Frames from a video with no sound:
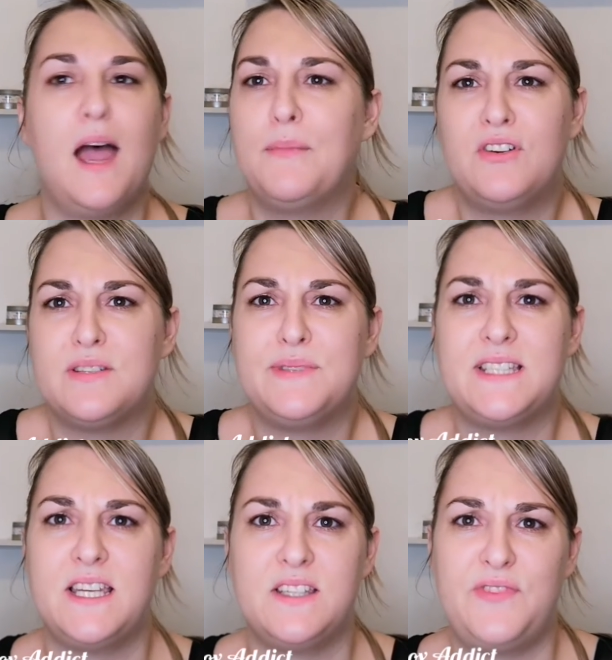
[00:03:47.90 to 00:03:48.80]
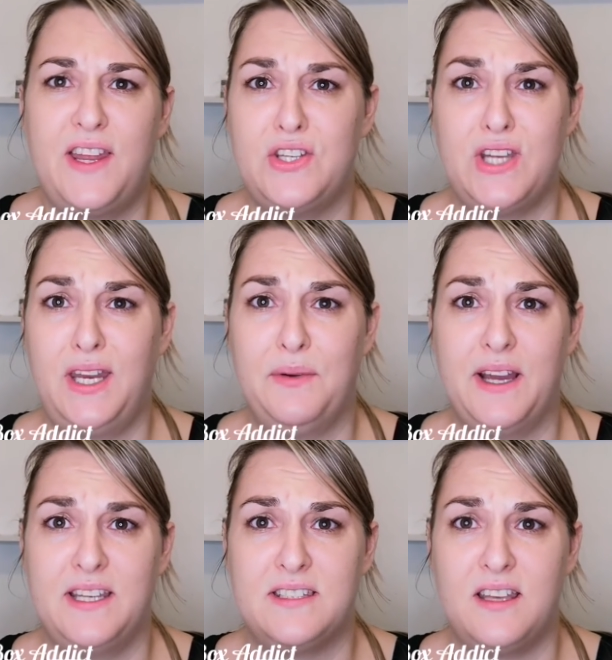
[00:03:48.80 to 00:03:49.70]
I'm a Christmas dinner's veg
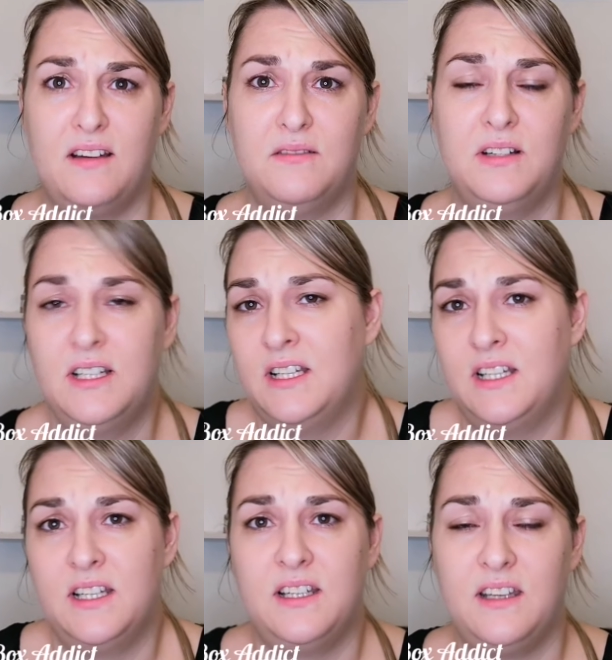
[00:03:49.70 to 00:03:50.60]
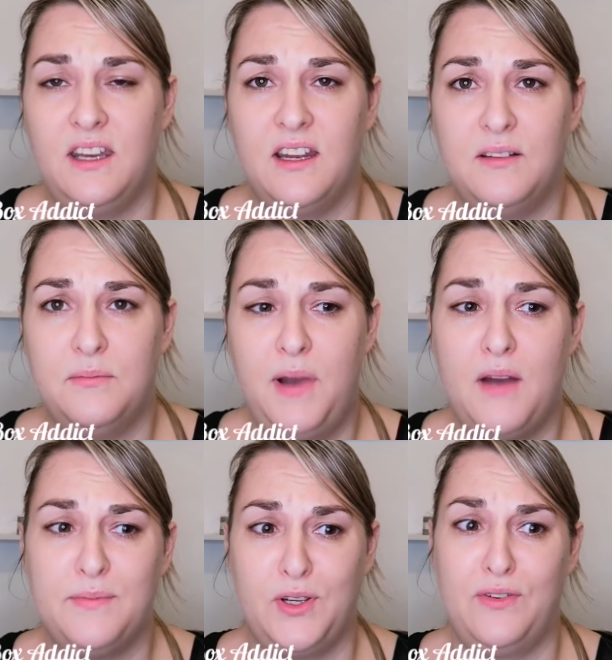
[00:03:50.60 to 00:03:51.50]
anyway, so... You know,
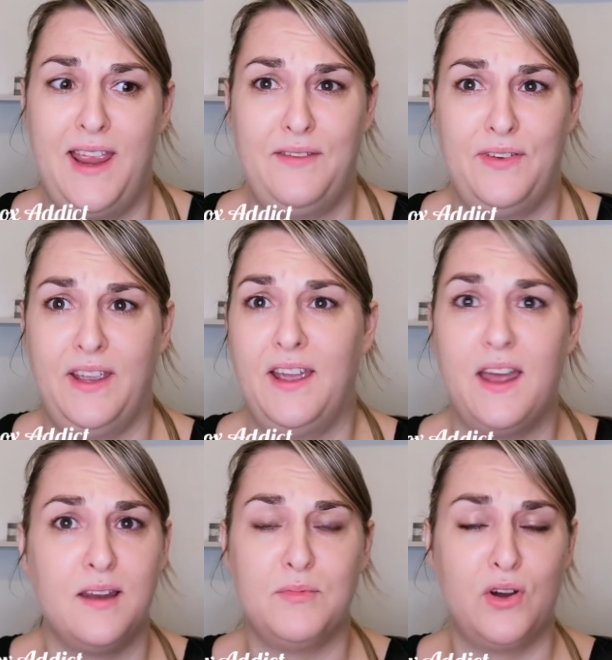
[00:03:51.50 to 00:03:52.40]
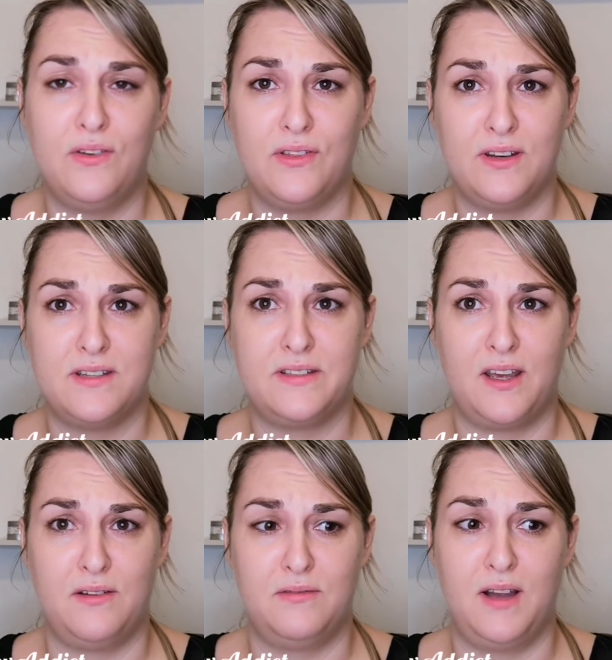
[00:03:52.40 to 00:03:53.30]
apart from the gravy, and I'm northern,
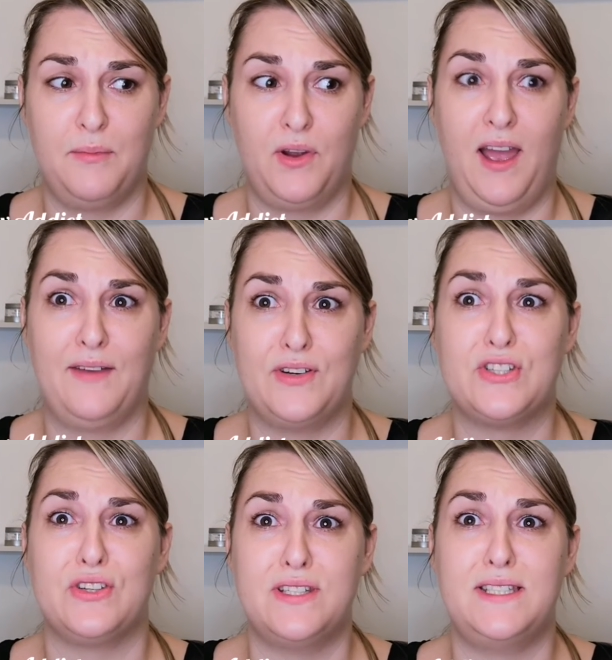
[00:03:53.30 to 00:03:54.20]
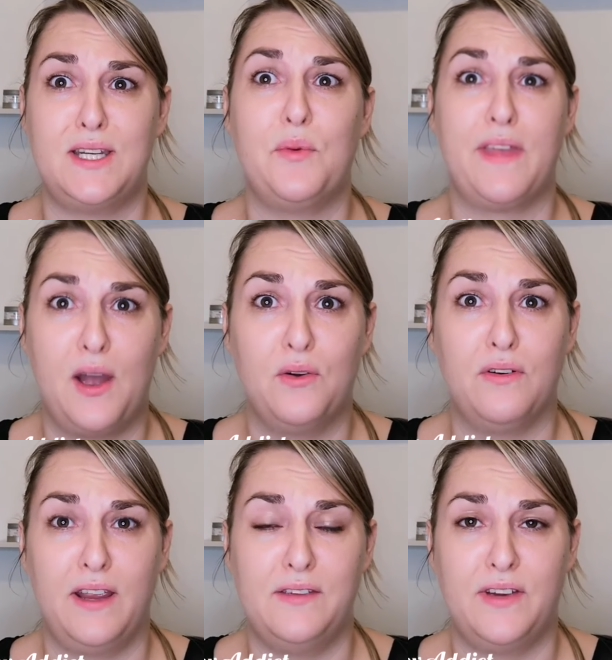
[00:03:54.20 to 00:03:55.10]
so I'm not having a Sunday dinner without
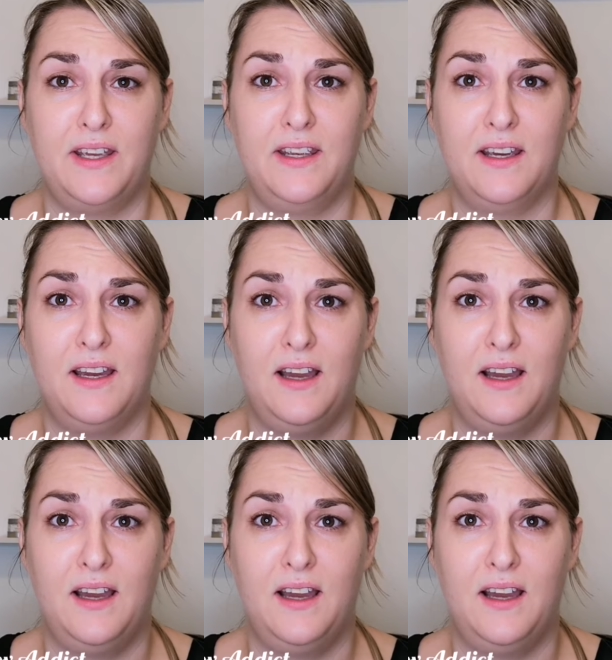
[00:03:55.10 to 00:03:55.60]
gravy.